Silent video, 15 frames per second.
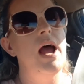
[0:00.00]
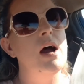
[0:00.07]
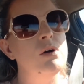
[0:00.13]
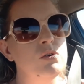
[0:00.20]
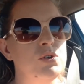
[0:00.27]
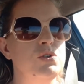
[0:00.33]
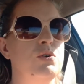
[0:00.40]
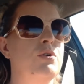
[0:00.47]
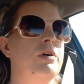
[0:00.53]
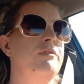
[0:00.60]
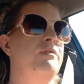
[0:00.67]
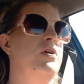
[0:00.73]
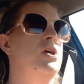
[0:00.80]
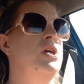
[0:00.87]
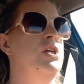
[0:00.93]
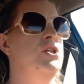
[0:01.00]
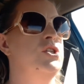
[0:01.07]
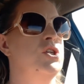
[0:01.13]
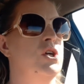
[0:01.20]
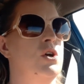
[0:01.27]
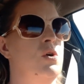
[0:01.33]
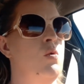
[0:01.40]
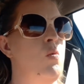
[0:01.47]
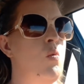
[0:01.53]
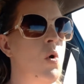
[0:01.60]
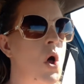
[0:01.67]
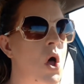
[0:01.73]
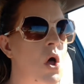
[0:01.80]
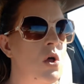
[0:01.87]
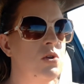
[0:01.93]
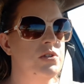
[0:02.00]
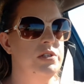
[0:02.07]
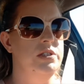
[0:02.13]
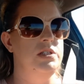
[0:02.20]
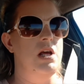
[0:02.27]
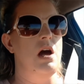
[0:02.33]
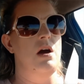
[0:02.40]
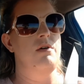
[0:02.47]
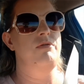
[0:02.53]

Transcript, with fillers: outdoor furniture, wall stuff.